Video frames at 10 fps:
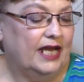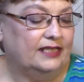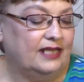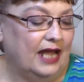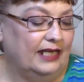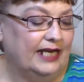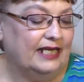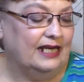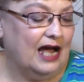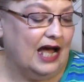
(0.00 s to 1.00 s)
It's got like
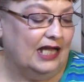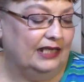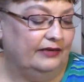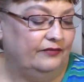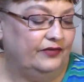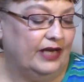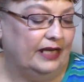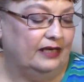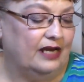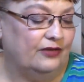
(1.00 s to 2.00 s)
an olive
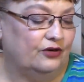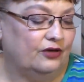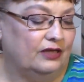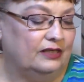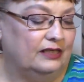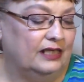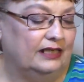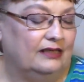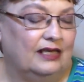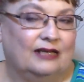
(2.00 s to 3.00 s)
and another,
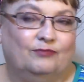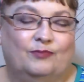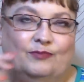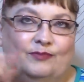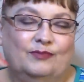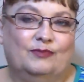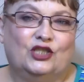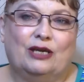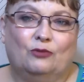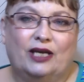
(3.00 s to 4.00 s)
a, a
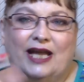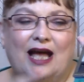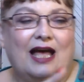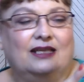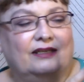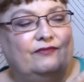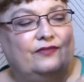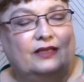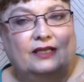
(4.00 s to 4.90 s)
shimmery olive,